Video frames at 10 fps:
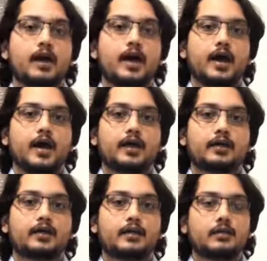
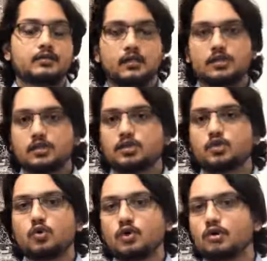And it's, it's a
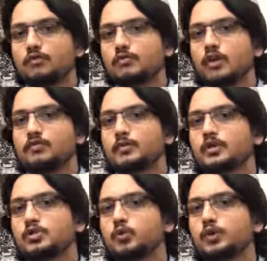story of one of my
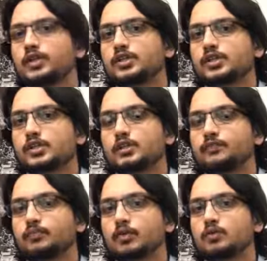students
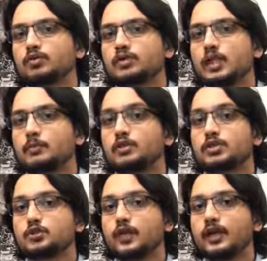whose name is
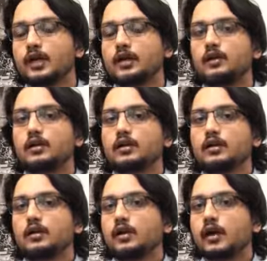Shweta
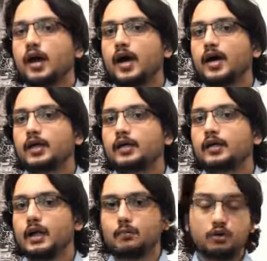
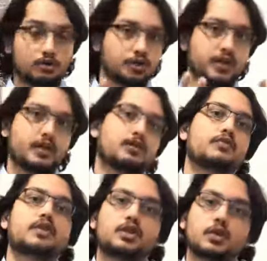and I'm going to share it
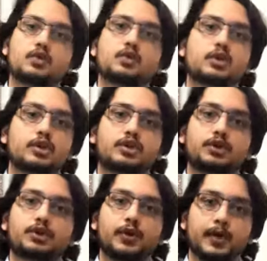with you
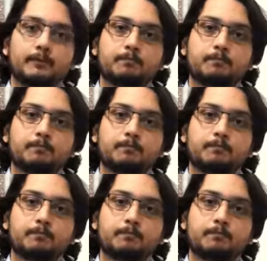today.